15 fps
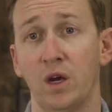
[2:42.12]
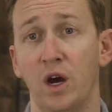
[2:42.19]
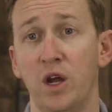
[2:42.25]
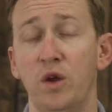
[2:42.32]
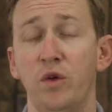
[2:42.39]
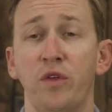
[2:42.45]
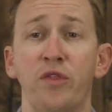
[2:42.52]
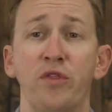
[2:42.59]
Are
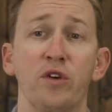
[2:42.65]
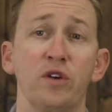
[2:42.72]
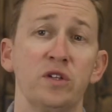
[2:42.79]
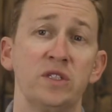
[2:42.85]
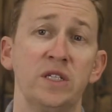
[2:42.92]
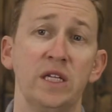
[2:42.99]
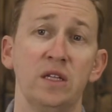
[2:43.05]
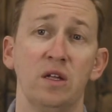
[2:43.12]
you
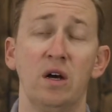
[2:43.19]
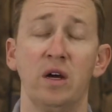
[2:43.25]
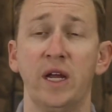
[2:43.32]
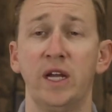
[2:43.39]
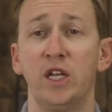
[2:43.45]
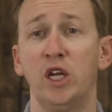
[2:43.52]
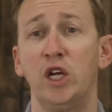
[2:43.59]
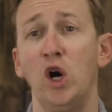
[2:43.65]
thirsty and
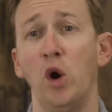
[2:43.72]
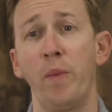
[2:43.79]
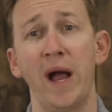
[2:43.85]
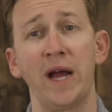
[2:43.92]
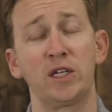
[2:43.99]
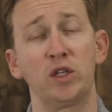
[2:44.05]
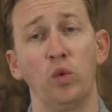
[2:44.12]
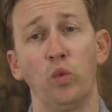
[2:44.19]
longing to go
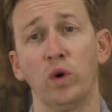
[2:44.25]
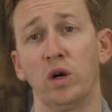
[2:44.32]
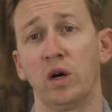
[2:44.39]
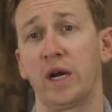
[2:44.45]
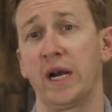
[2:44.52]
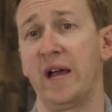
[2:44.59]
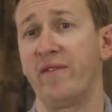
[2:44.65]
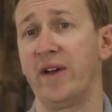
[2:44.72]
back to
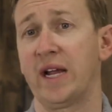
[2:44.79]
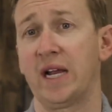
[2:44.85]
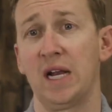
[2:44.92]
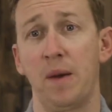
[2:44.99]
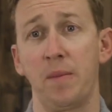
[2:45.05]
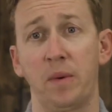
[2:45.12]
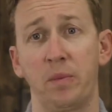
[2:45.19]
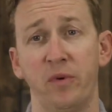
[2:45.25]
work and have
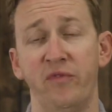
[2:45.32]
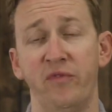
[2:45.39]
economic